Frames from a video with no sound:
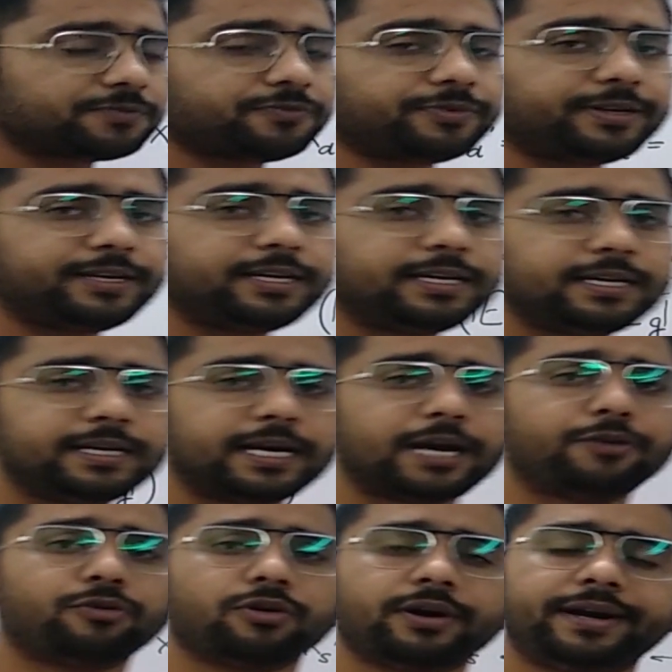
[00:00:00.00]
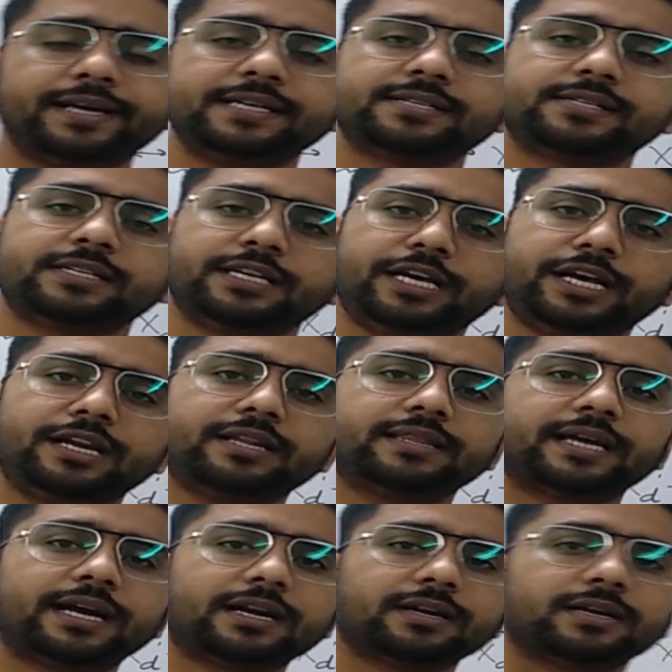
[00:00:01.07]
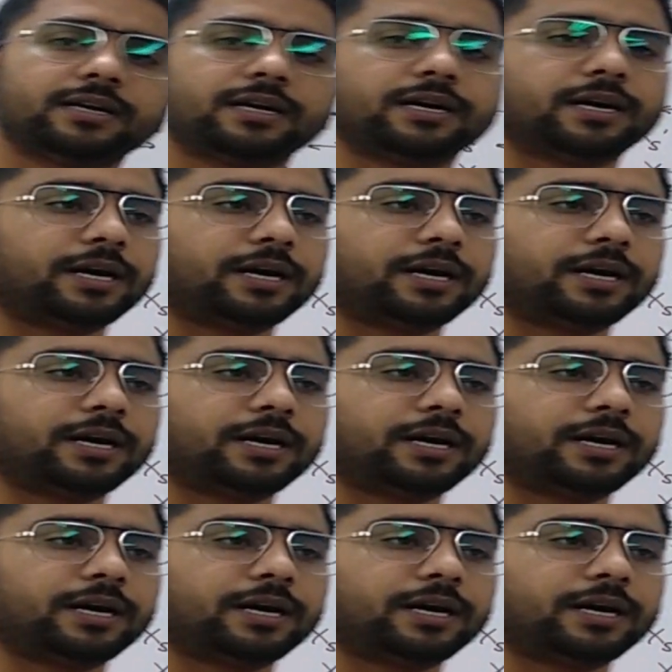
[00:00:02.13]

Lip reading: we have already seen that